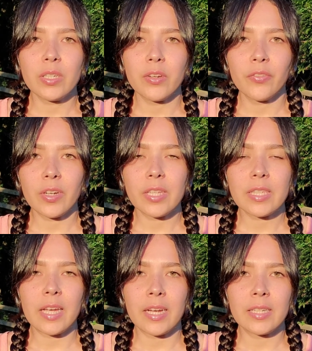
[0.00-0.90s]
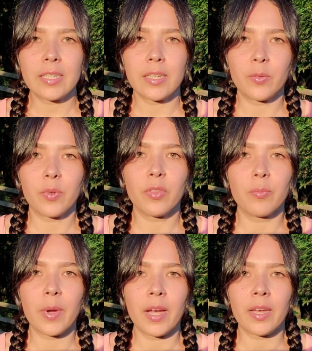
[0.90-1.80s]
difference I did with
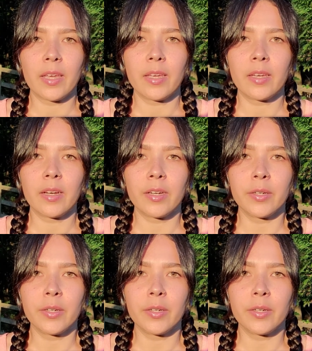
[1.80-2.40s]
my